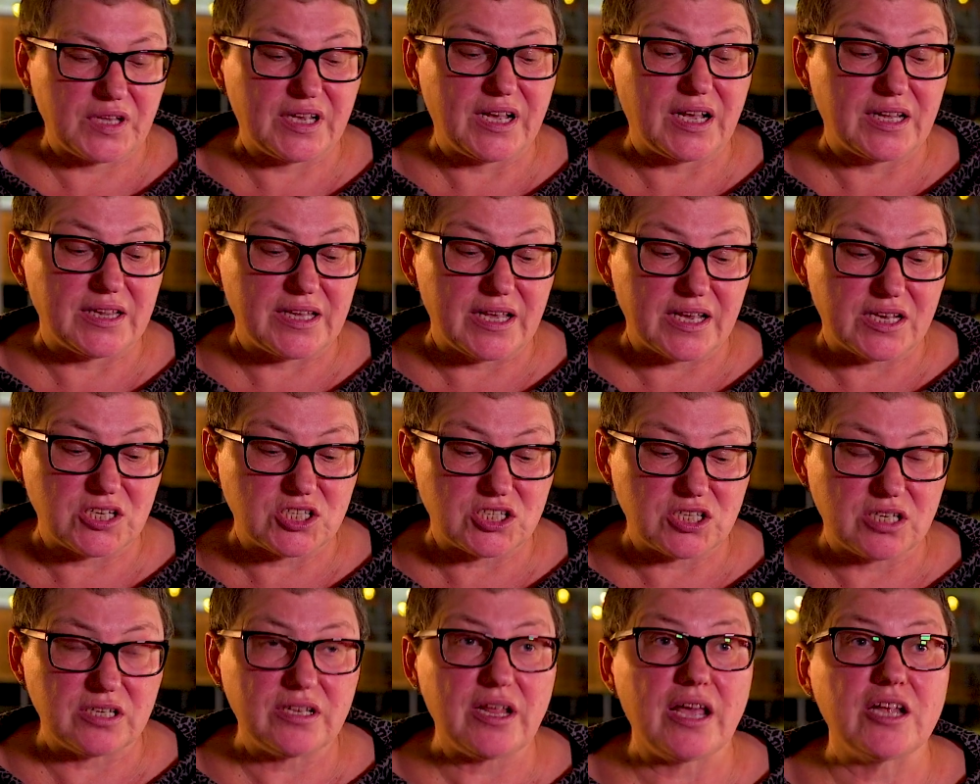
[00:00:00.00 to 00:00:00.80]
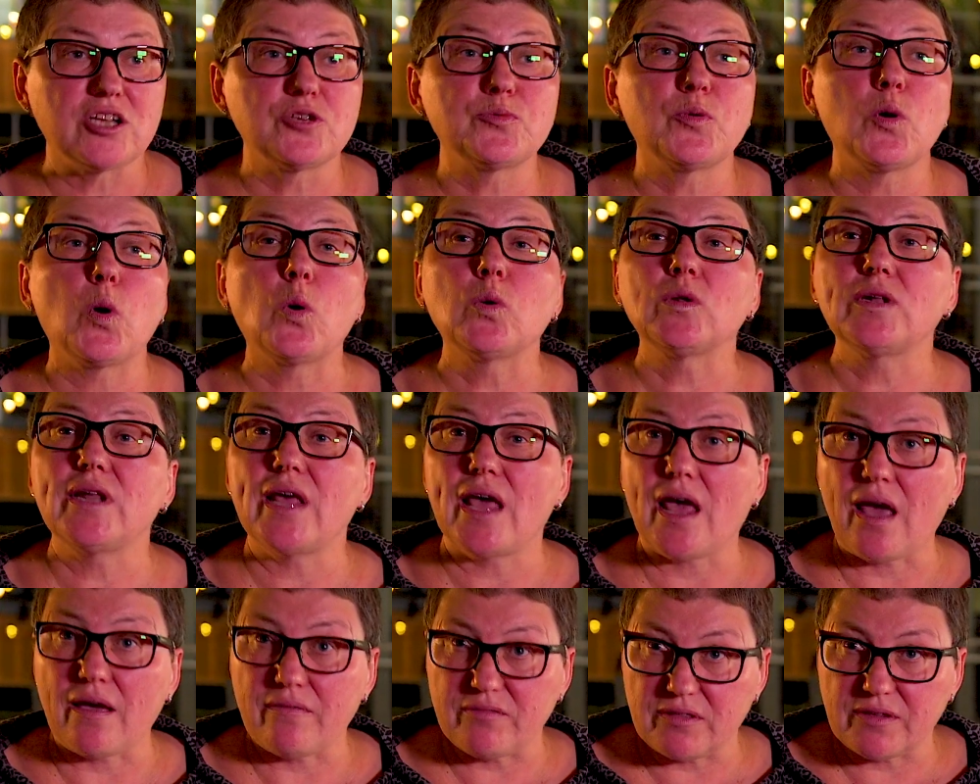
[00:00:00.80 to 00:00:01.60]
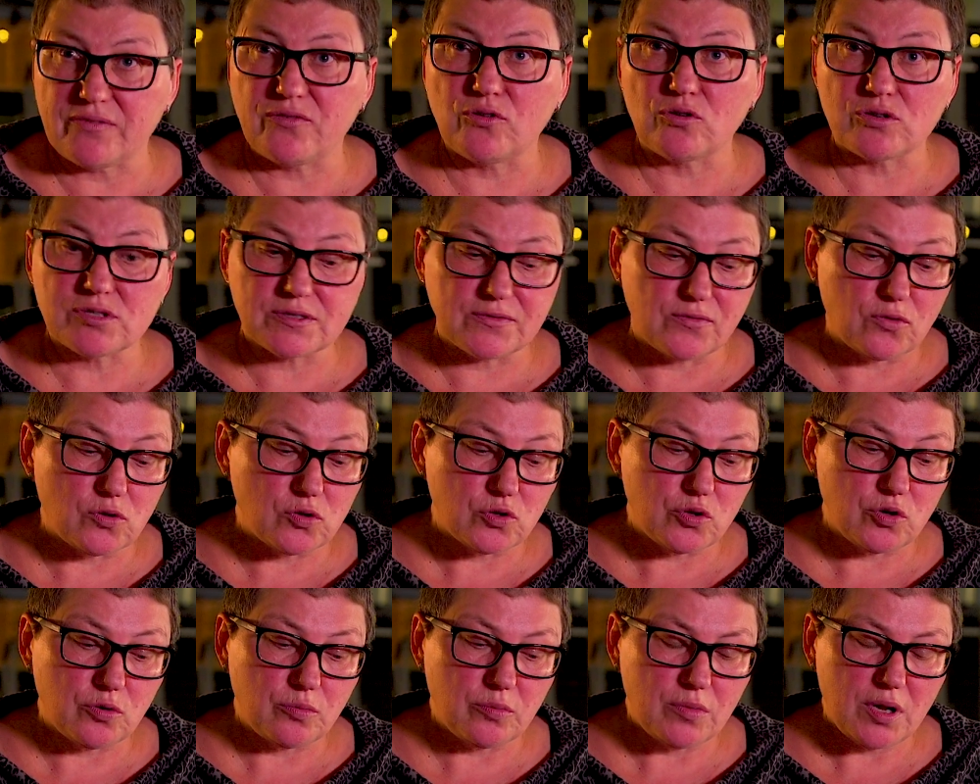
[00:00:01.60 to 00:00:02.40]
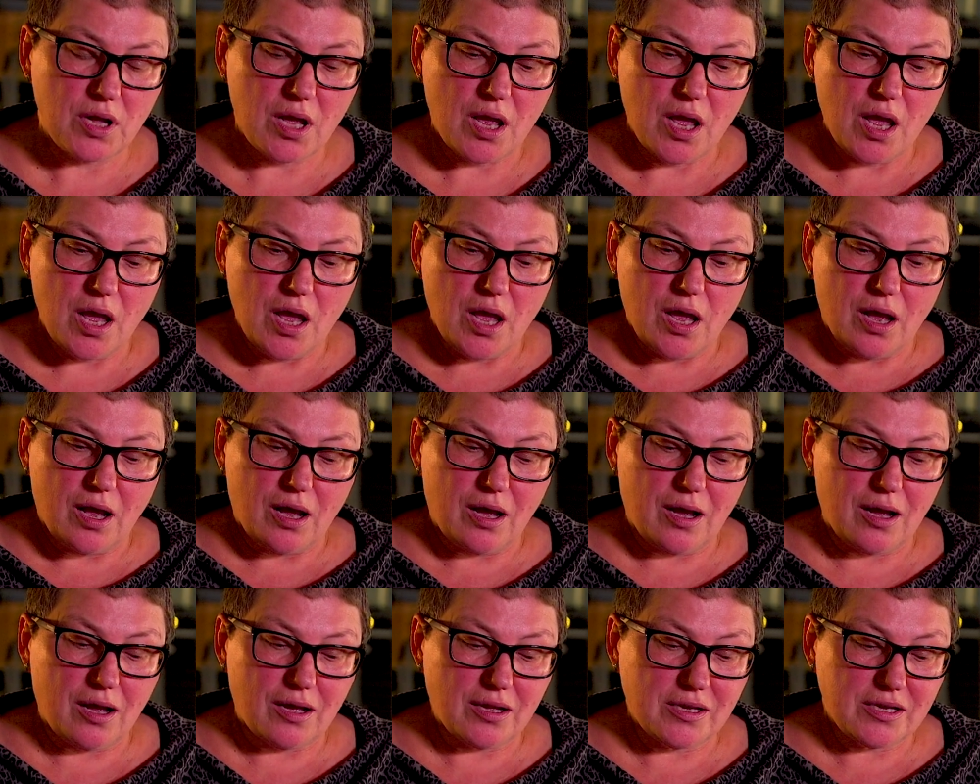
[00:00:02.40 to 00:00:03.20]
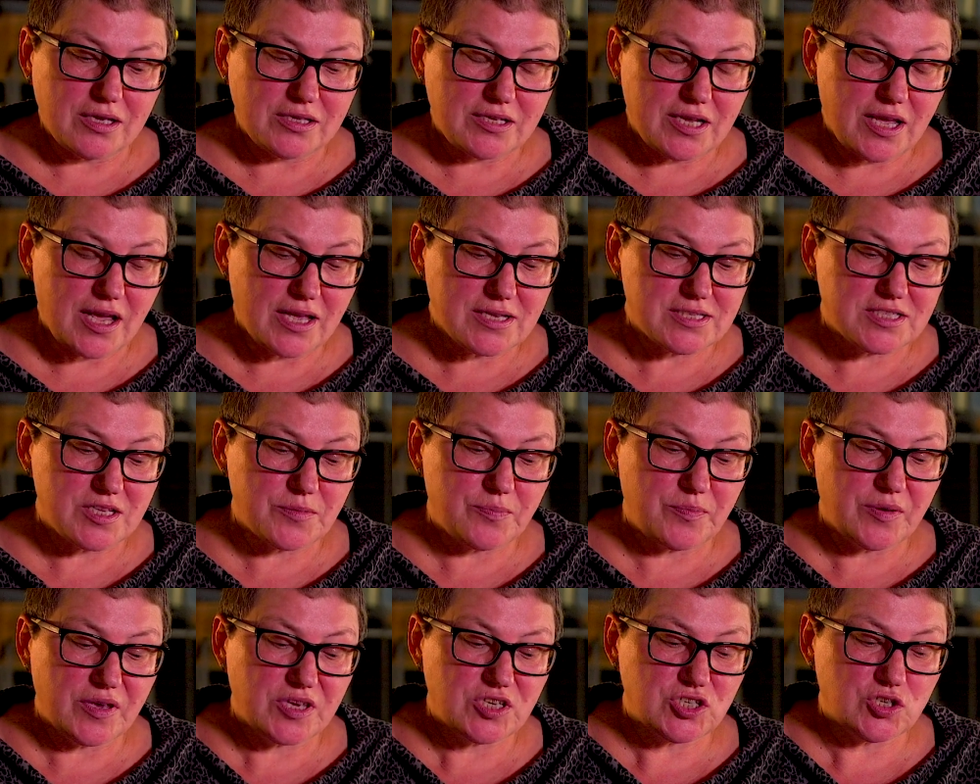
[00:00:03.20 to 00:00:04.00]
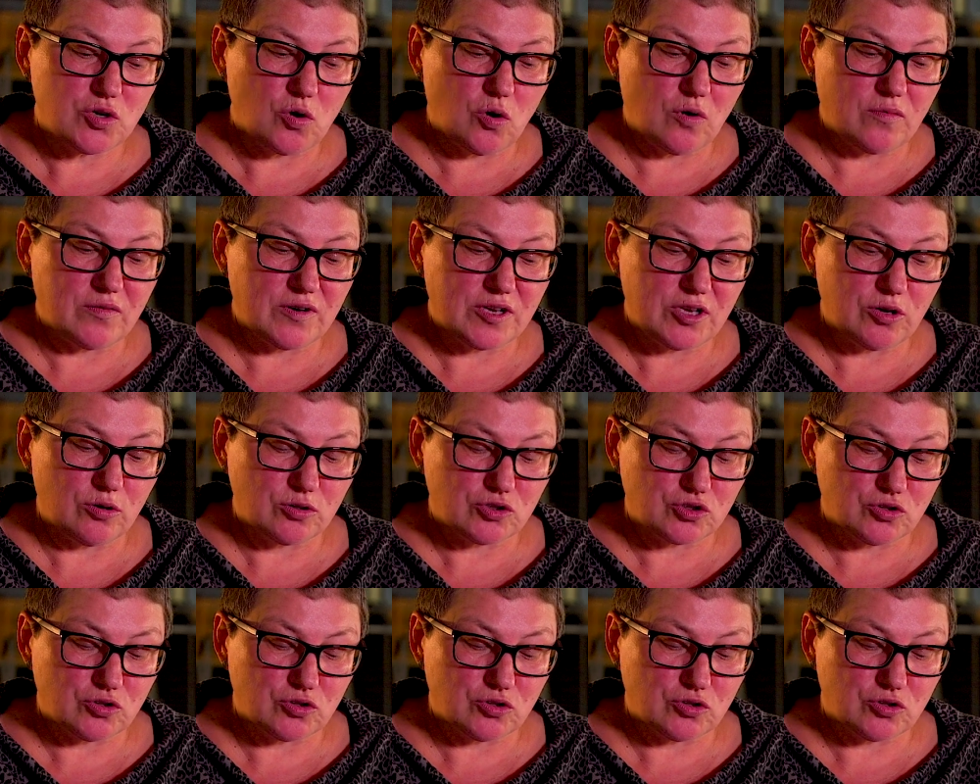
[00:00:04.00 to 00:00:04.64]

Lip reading: collection, and we only have the first volume. It has the picture of Leo